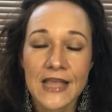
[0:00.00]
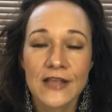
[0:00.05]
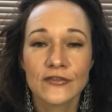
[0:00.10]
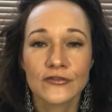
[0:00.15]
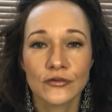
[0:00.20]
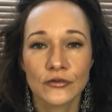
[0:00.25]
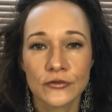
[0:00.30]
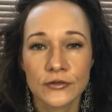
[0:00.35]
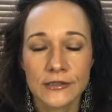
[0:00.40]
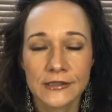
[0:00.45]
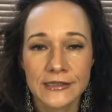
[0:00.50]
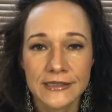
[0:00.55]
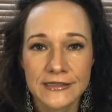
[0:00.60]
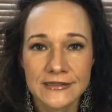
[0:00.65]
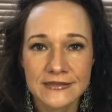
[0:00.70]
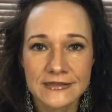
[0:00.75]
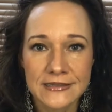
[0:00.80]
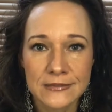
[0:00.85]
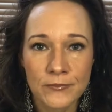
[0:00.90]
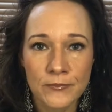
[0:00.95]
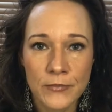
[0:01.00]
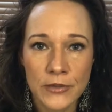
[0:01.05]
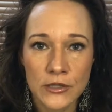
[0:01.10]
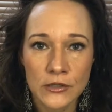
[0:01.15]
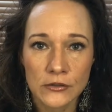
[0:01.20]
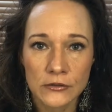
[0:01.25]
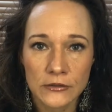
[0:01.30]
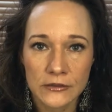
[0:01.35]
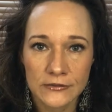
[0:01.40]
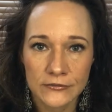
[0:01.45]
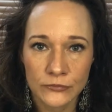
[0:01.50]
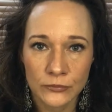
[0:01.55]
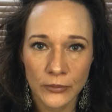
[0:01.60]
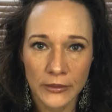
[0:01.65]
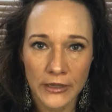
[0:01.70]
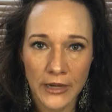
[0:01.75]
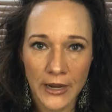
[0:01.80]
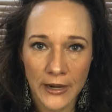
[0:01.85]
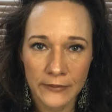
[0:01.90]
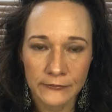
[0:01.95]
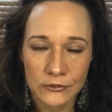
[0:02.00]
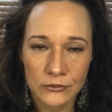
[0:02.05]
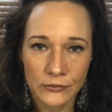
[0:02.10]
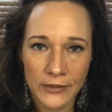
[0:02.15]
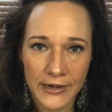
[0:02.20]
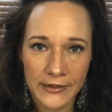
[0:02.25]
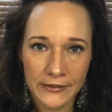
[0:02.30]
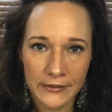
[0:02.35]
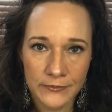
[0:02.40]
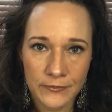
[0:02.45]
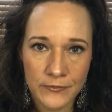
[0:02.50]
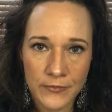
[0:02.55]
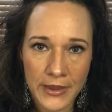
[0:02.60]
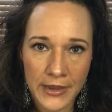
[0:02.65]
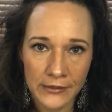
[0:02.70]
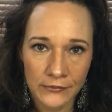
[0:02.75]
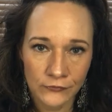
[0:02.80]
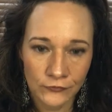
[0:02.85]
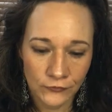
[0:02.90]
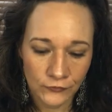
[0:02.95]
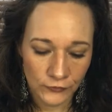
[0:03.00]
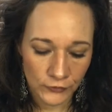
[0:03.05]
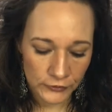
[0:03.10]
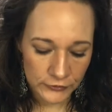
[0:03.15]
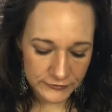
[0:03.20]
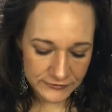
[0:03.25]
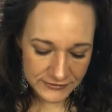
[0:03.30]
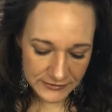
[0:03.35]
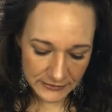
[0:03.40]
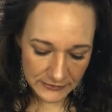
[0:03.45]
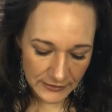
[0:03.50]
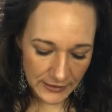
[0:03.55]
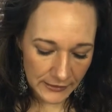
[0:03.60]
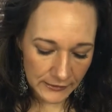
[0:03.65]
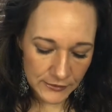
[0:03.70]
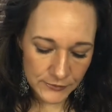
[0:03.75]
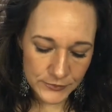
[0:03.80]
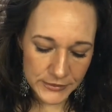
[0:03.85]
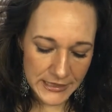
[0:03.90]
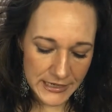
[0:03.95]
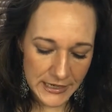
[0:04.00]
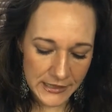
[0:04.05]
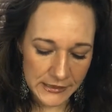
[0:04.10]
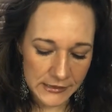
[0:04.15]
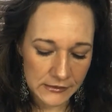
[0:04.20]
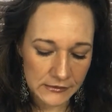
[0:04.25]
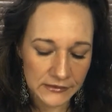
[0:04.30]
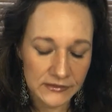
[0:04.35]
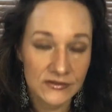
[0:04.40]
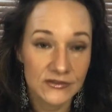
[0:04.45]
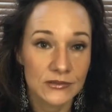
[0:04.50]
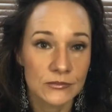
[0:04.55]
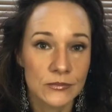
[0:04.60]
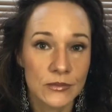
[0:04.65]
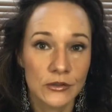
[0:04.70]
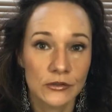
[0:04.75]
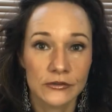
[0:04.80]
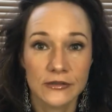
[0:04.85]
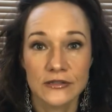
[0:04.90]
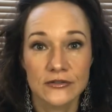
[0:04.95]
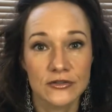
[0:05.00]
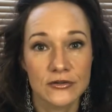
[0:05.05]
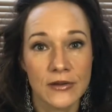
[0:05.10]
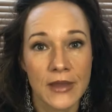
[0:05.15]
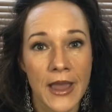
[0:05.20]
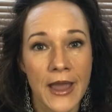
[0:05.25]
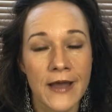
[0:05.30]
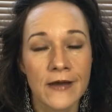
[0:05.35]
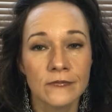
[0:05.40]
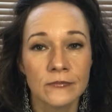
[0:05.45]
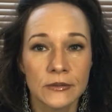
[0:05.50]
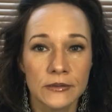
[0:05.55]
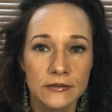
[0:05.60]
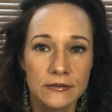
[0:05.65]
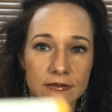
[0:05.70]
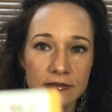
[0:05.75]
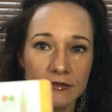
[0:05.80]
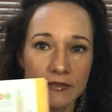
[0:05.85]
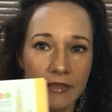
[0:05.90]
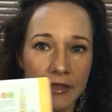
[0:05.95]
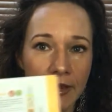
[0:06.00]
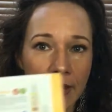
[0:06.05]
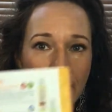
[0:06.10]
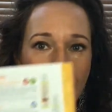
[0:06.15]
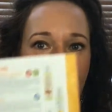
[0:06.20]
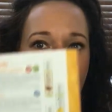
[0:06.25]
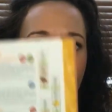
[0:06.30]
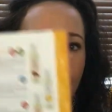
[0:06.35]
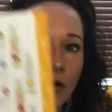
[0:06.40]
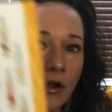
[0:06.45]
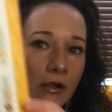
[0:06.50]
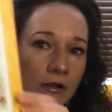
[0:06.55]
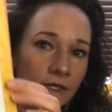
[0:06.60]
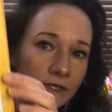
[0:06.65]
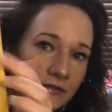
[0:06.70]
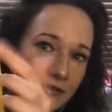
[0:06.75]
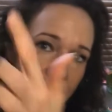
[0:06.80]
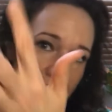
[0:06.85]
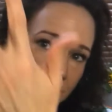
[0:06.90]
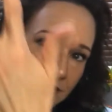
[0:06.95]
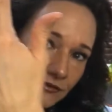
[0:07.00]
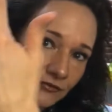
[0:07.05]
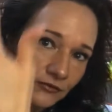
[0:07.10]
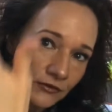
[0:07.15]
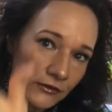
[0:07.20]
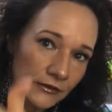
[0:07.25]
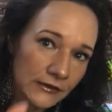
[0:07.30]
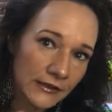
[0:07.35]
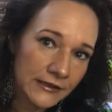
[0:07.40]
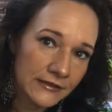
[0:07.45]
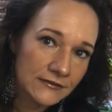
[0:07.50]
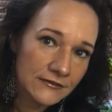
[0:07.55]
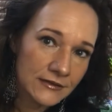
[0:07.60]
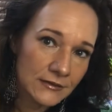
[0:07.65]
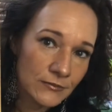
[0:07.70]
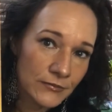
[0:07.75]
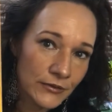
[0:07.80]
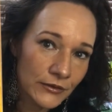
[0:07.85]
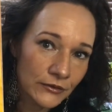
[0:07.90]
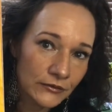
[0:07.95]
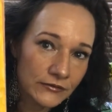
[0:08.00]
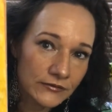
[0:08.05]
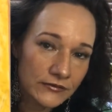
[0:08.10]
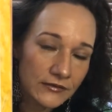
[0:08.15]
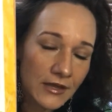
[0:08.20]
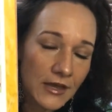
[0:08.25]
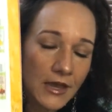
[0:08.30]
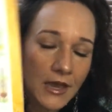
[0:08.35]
So the cleansing milk is what I would recommend first, and that could be any cleansing milk that you have, but they have all of these different cleansing milks.